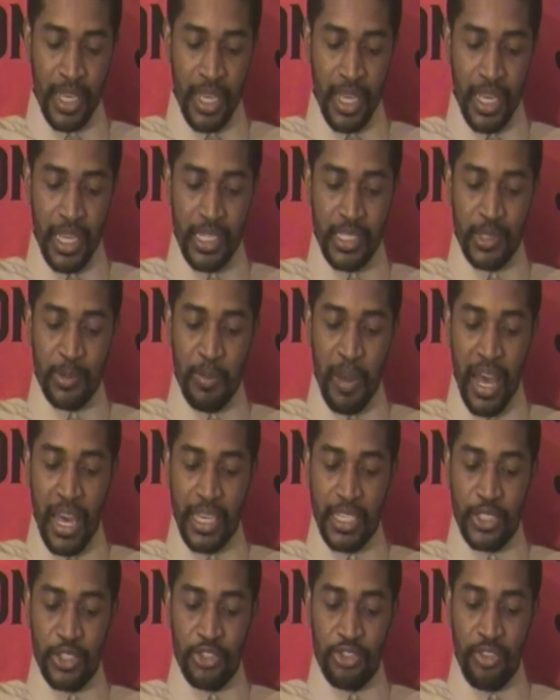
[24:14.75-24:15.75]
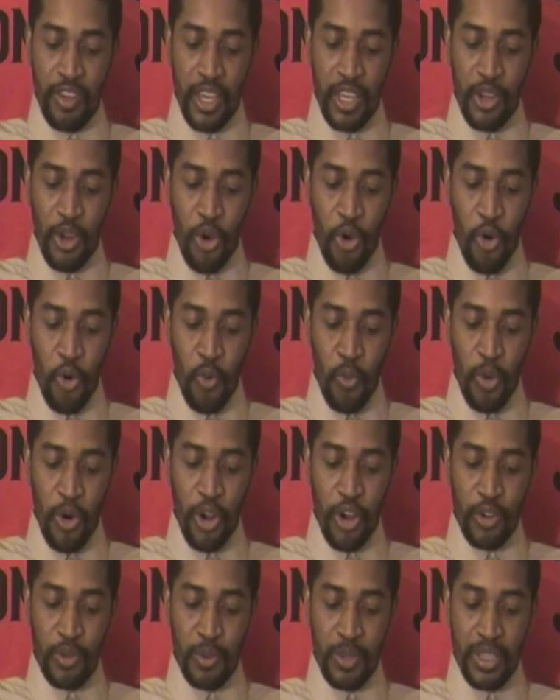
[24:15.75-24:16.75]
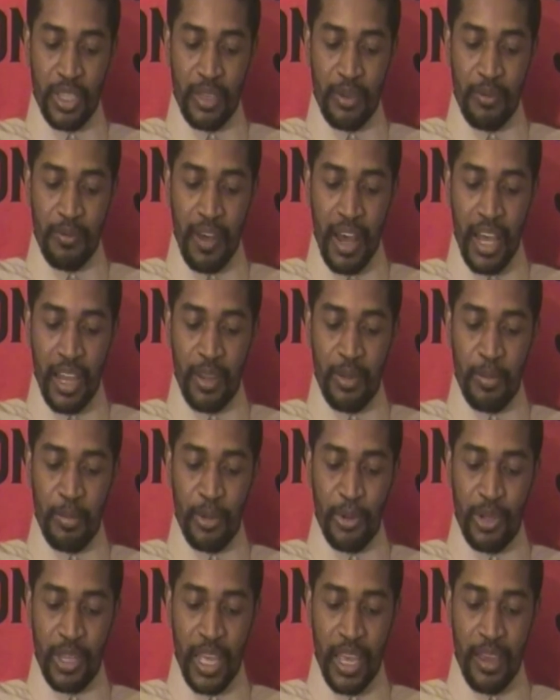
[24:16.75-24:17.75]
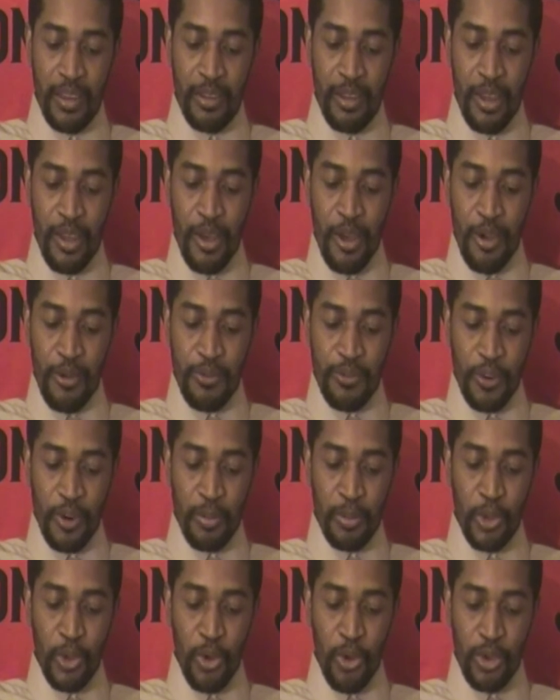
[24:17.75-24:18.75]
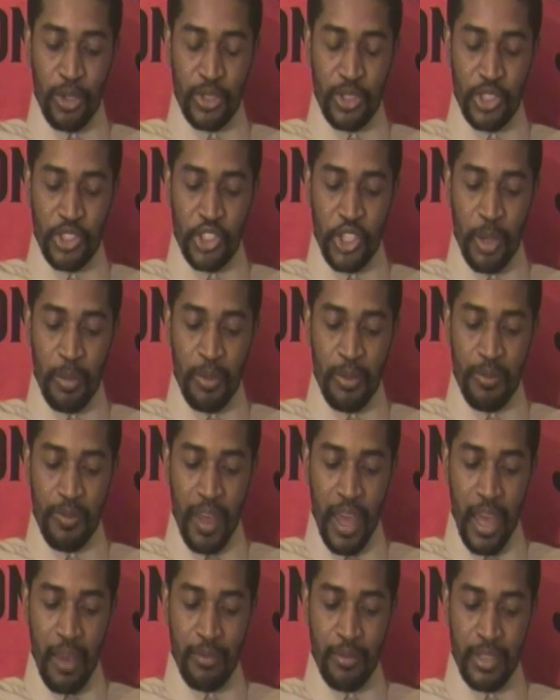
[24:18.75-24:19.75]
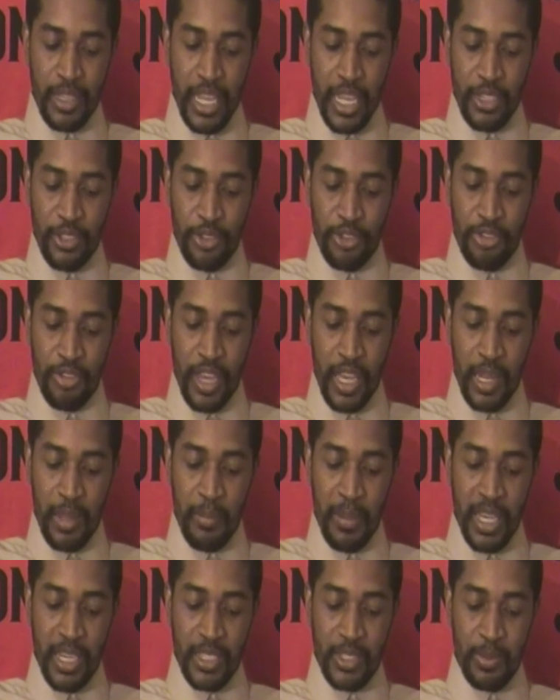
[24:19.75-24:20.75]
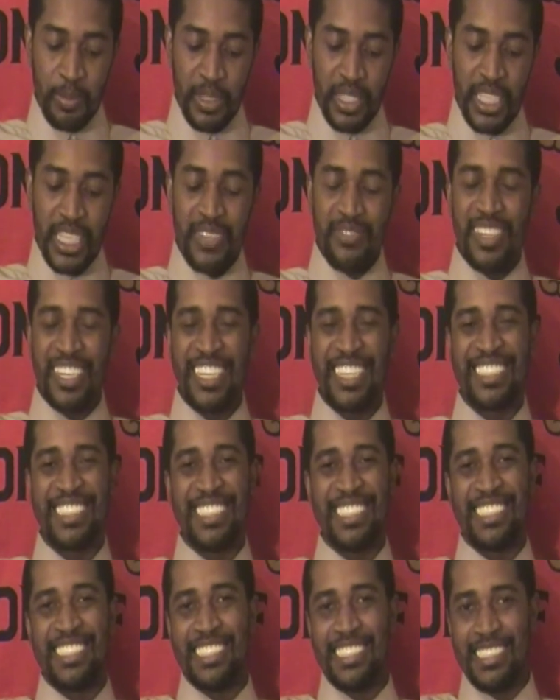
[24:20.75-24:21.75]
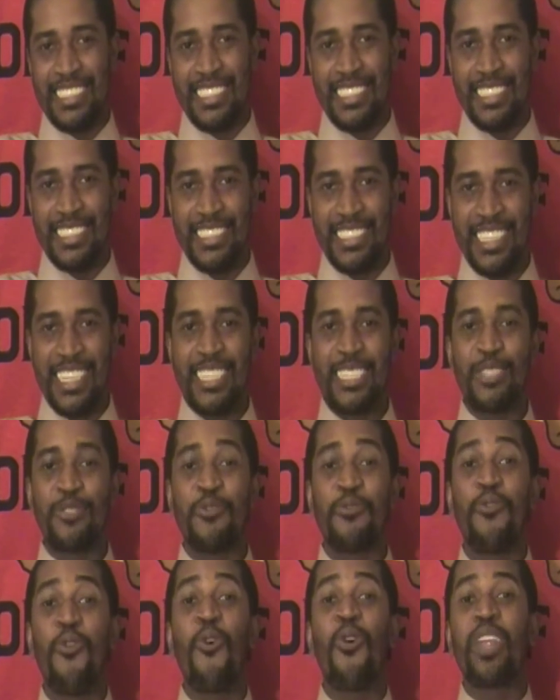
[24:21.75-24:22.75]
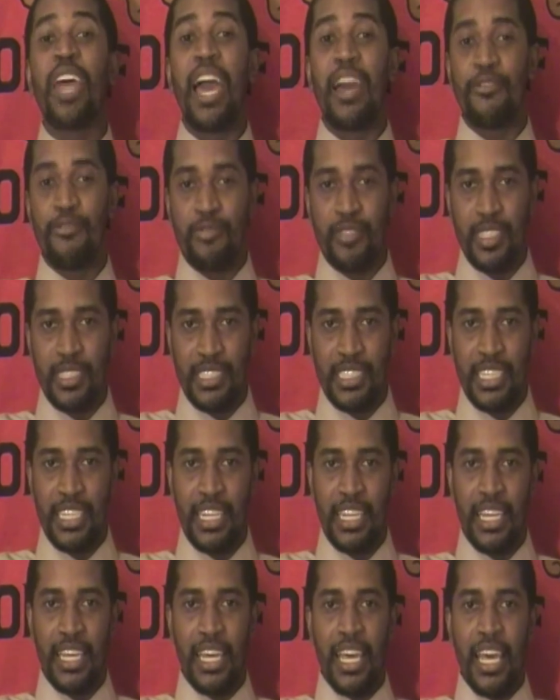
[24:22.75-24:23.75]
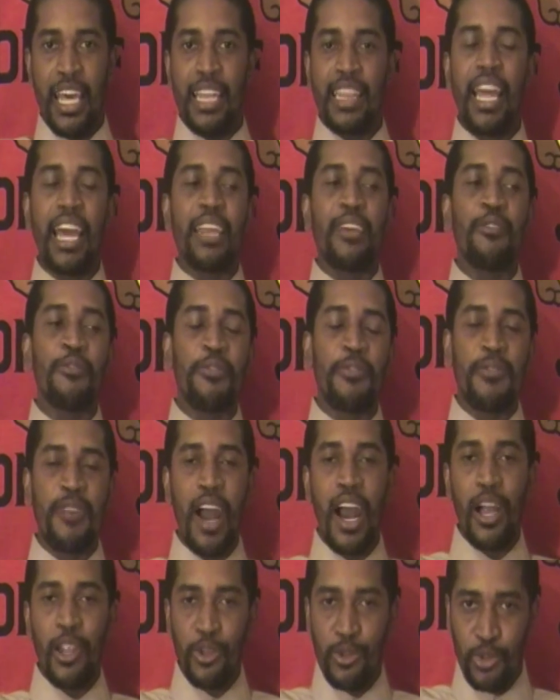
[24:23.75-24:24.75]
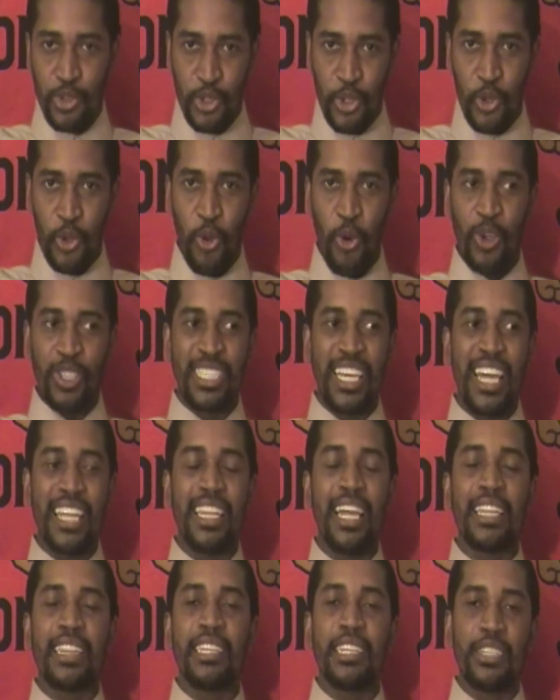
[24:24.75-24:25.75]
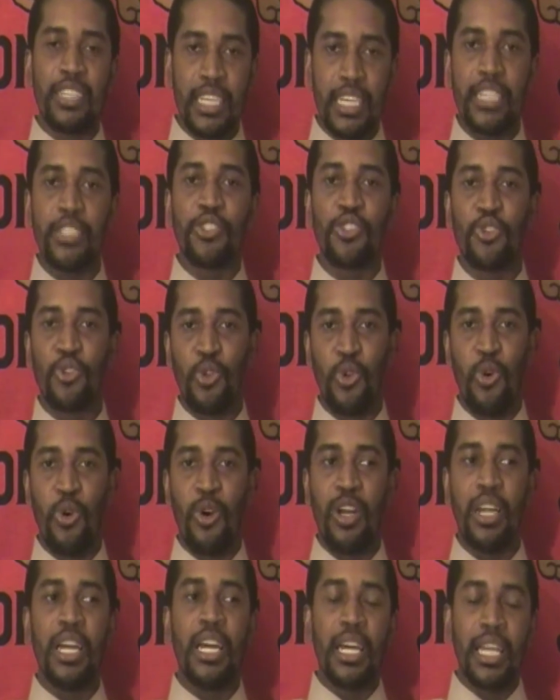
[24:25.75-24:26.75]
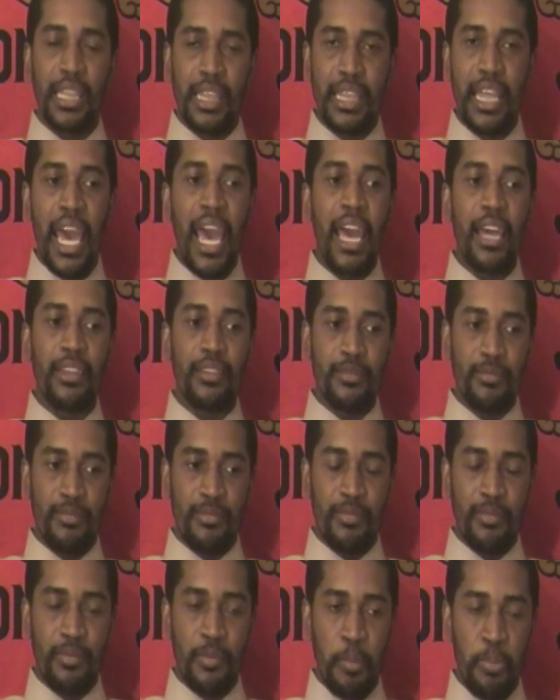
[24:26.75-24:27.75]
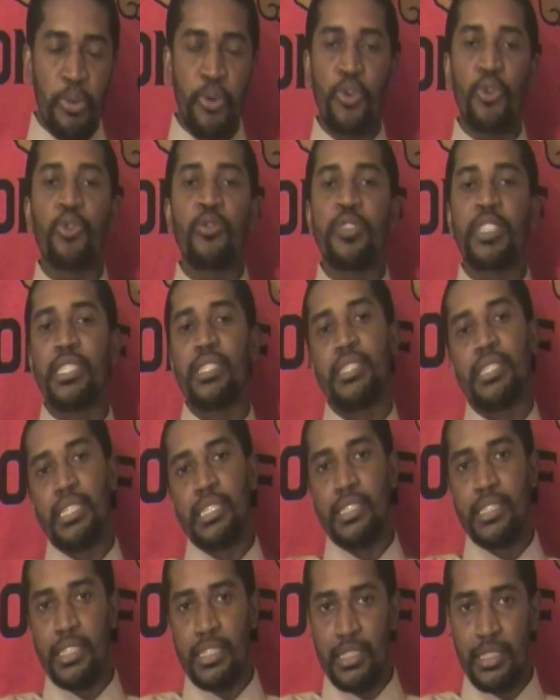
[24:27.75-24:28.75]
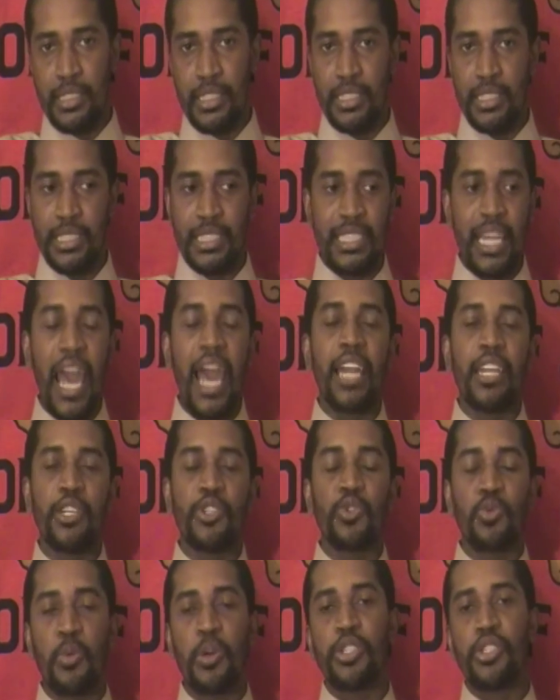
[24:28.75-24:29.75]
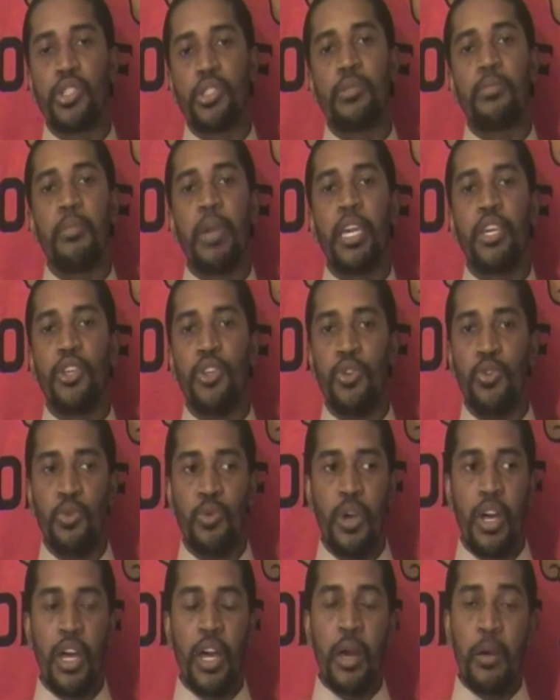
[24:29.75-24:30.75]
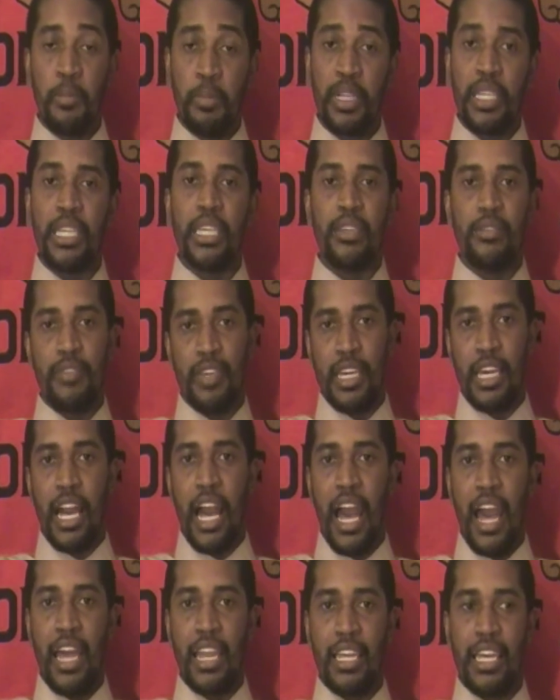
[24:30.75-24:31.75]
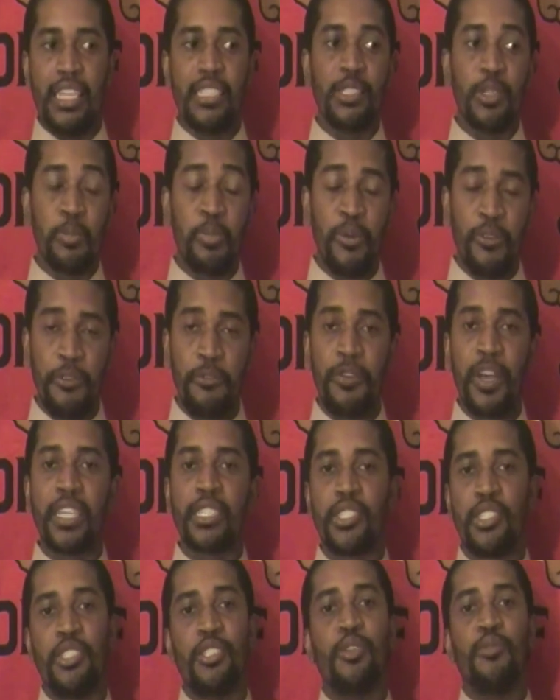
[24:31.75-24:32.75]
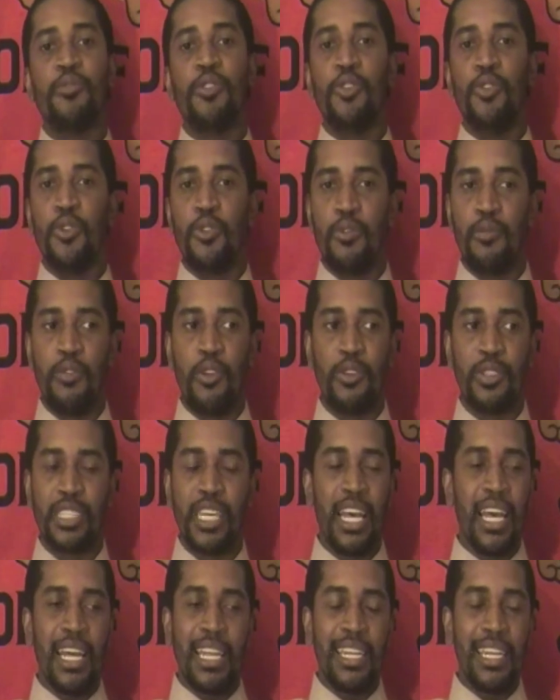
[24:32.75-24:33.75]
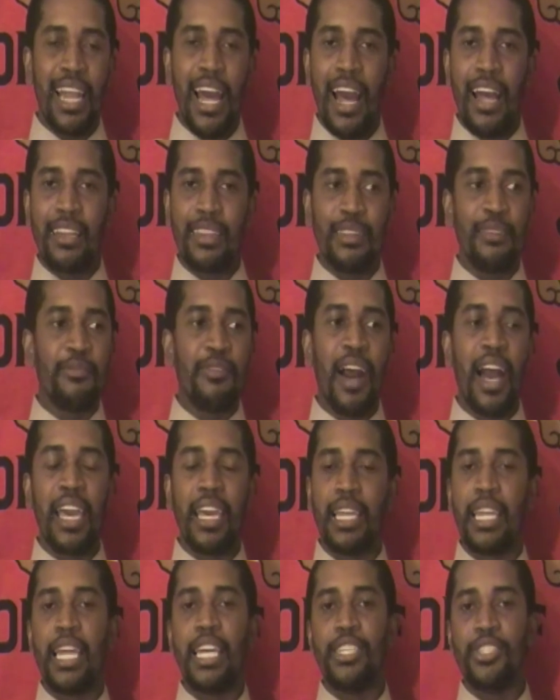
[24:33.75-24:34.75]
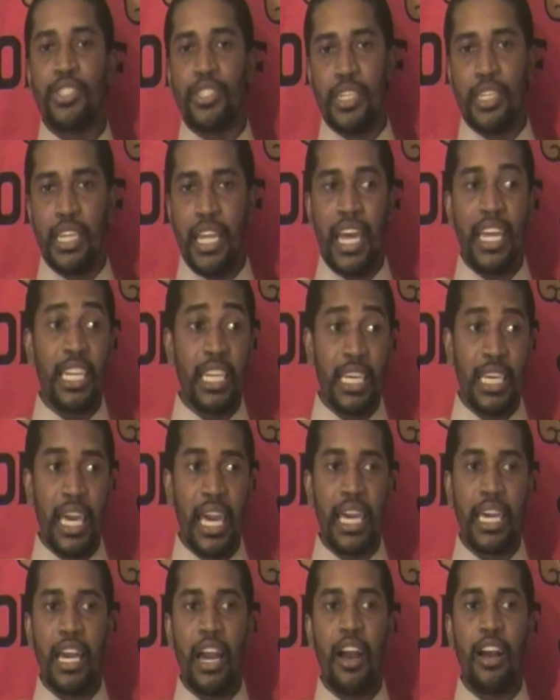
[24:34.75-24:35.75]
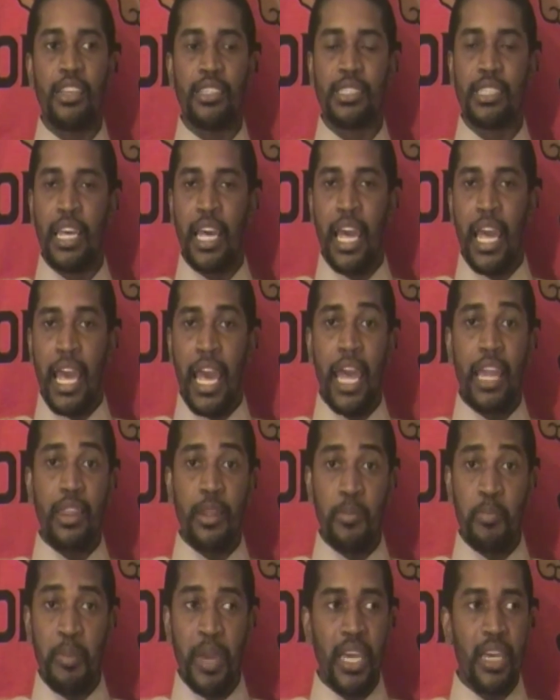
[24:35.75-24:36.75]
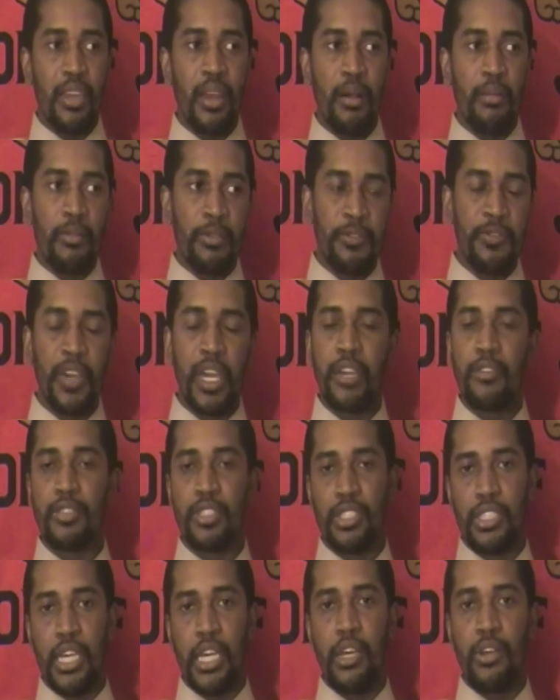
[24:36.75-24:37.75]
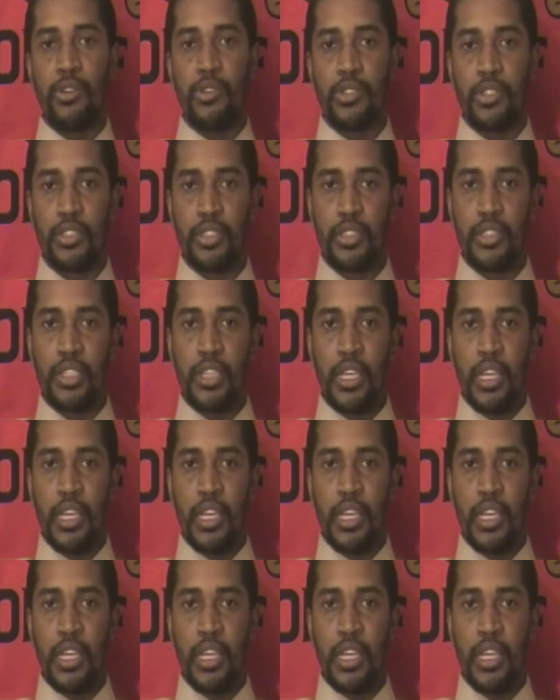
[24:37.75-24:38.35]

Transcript: It is by His creating the whole world with inviolable and firm laws determined forever that the Creator made us believe in His existence. It is for that reason that He follows the laws and that there is a law that proves His existence. That is what should make you believe in God, is the perfection of the universe, not the violation and the chaos and the made-up fairy tales,